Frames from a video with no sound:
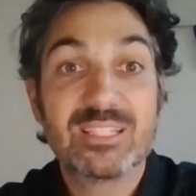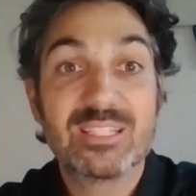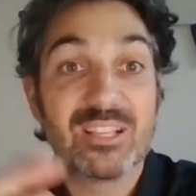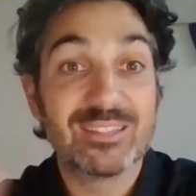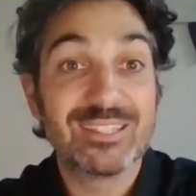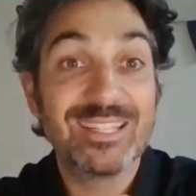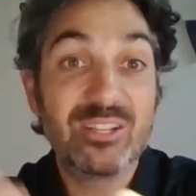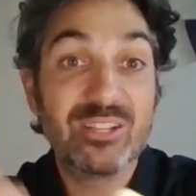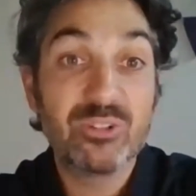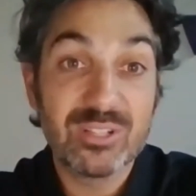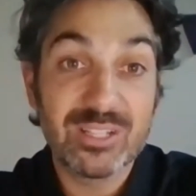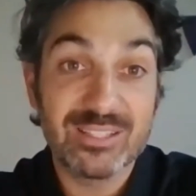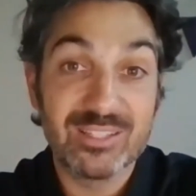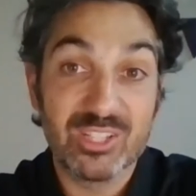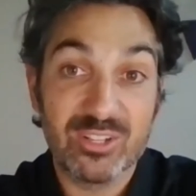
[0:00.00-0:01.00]
It's illegal
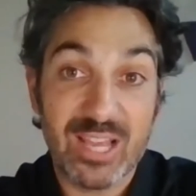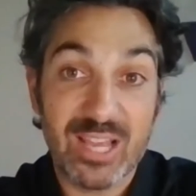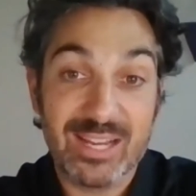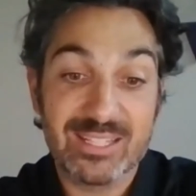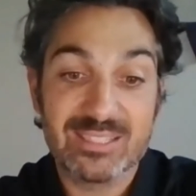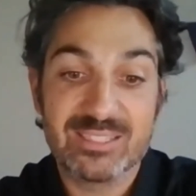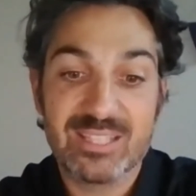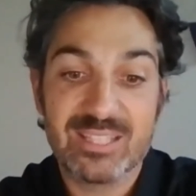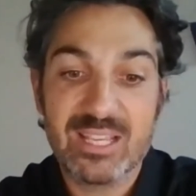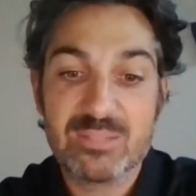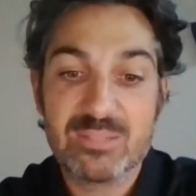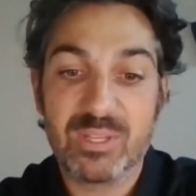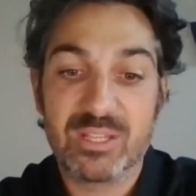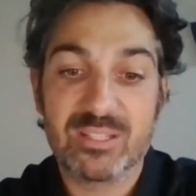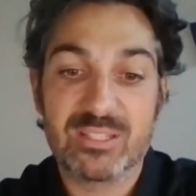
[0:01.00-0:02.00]
in the United States
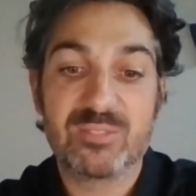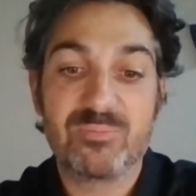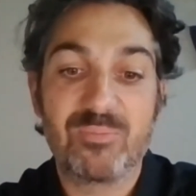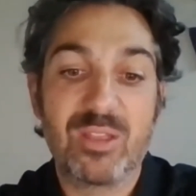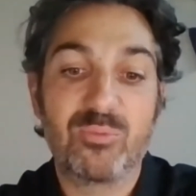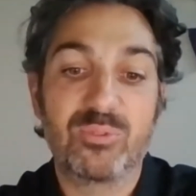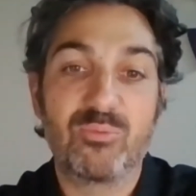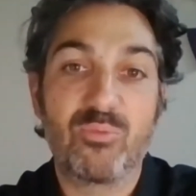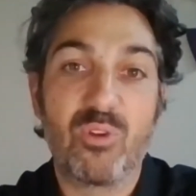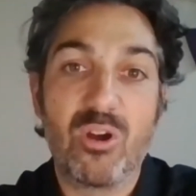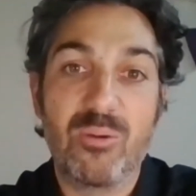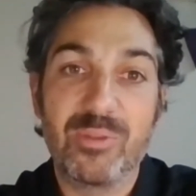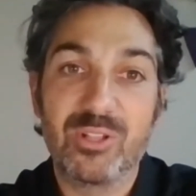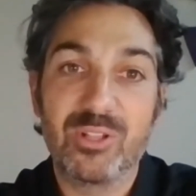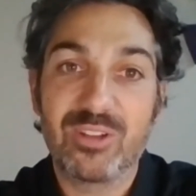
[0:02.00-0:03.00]
because it's made with raw
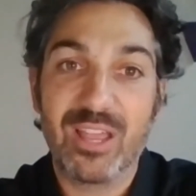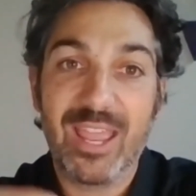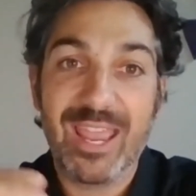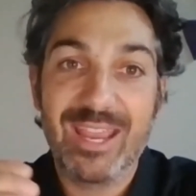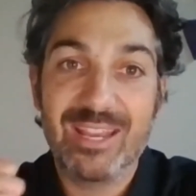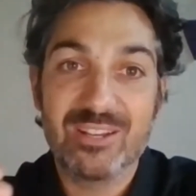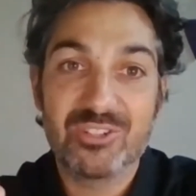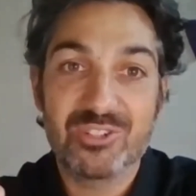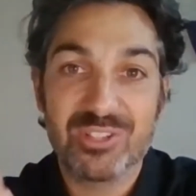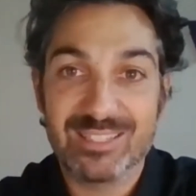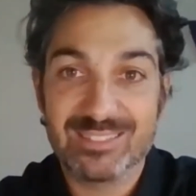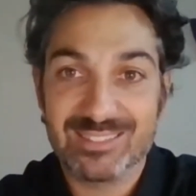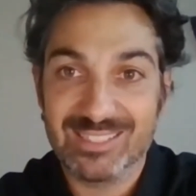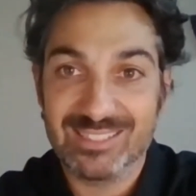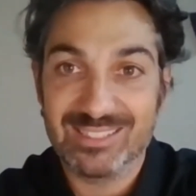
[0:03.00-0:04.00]
milk aged
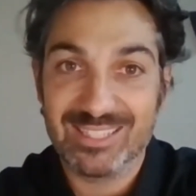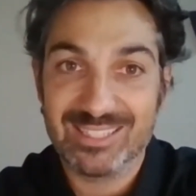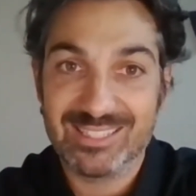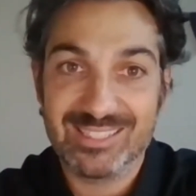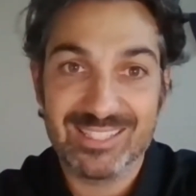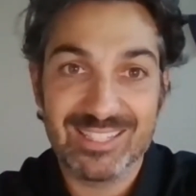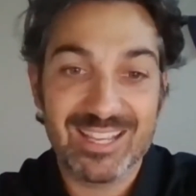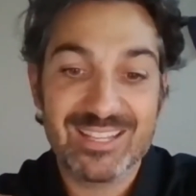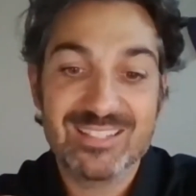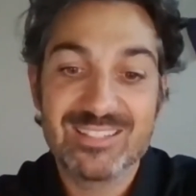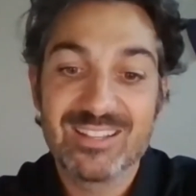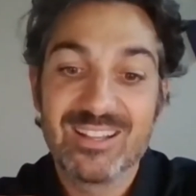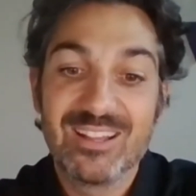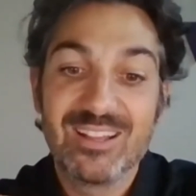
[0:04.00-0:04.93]
less than 60 days,